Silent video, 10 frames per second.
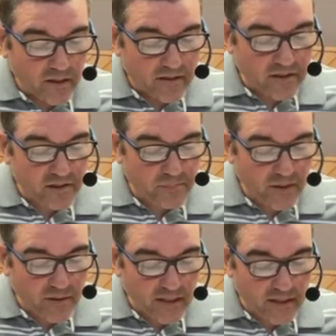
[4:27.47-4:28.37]
The
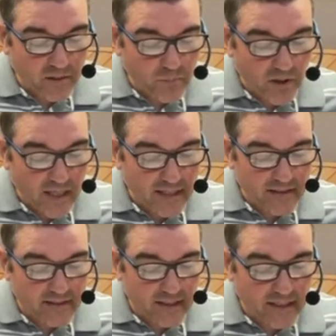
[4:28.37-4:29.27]
Spirit and the
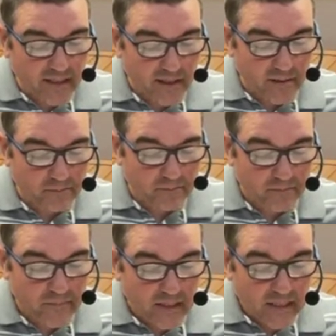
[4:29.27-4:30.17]
bride say, Come.
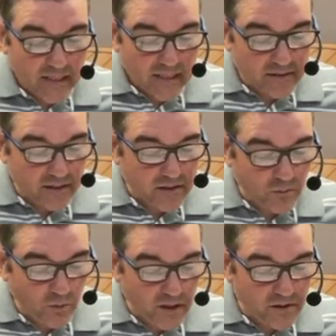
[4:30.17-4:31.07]
And let the
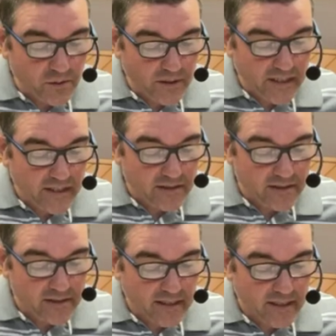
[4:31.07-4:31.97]
one who
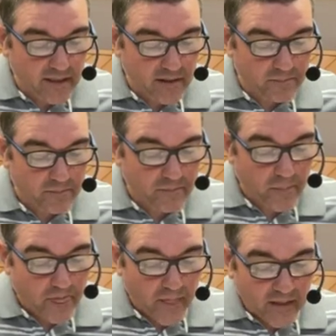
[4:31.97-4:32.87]
hears say, Come.
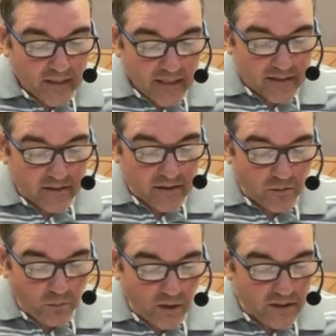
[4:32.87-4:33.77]
And let
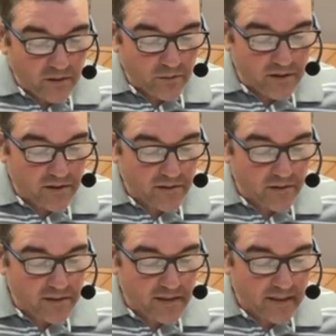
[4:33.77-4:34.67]
the one who is
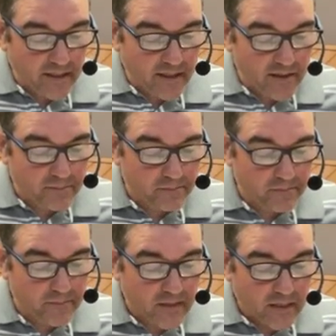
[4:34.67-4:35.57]
thirsty come.
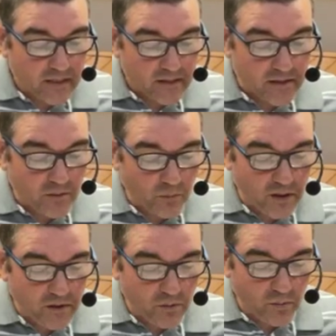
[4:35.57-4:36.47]
Let the
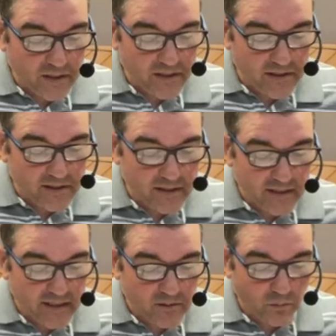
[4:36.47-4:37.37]
one who wishes to
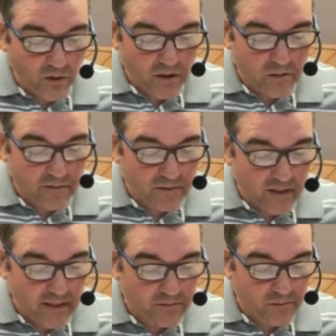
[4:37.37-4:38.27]
take the water of
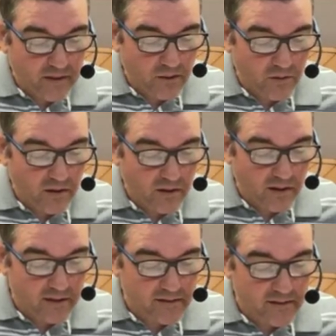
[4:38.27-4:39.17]
life without
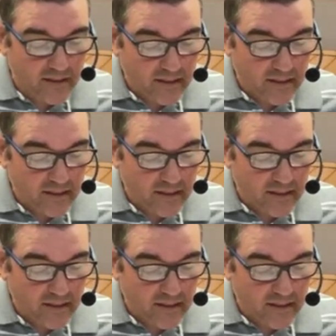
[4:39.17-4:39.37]
cost.